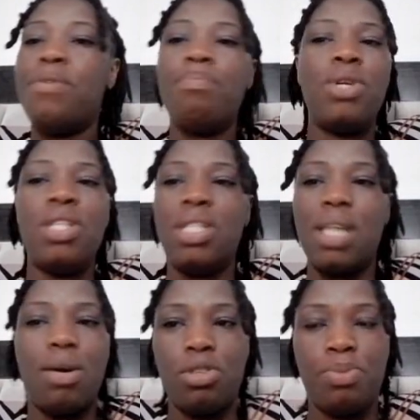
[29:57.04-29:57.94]

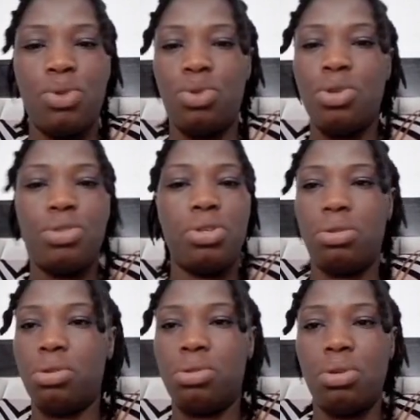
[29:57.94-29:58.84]
everybody in that hospital,
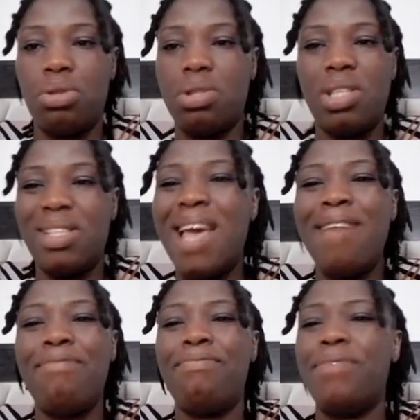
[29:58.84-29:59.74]
not just doctors, nurses,